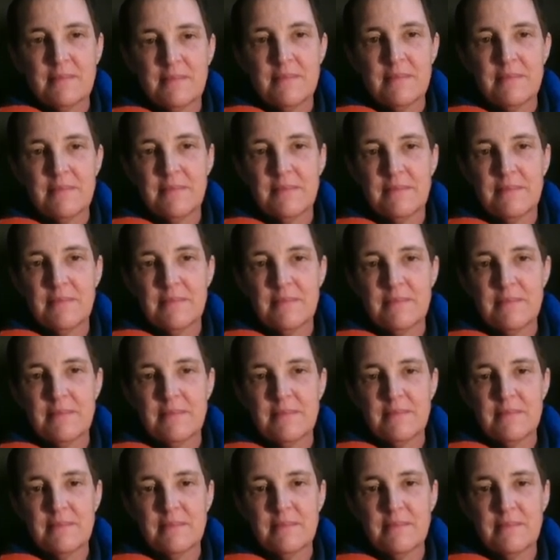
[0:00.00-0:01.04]

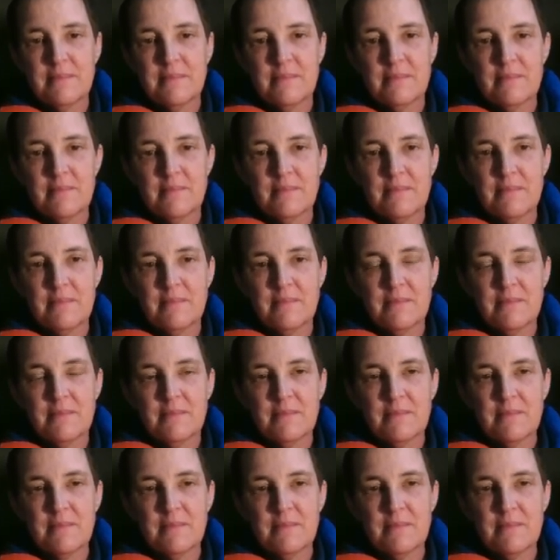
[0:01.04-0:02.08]

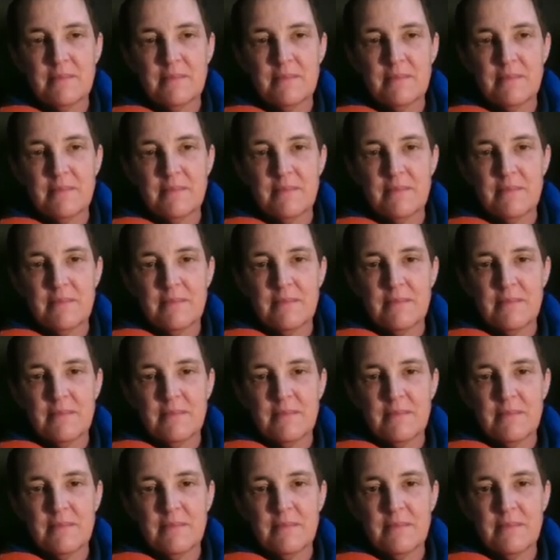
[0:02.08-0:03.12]

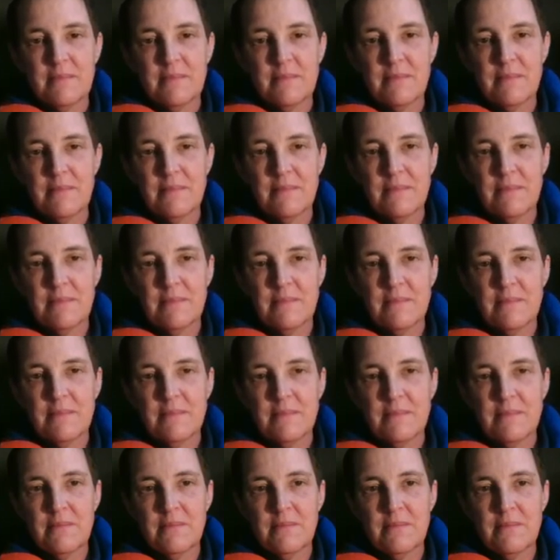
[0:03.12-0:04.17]

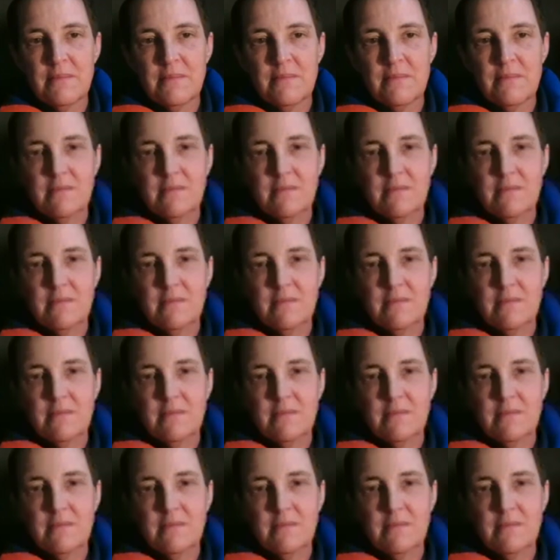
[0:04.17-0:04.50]
(not speaking)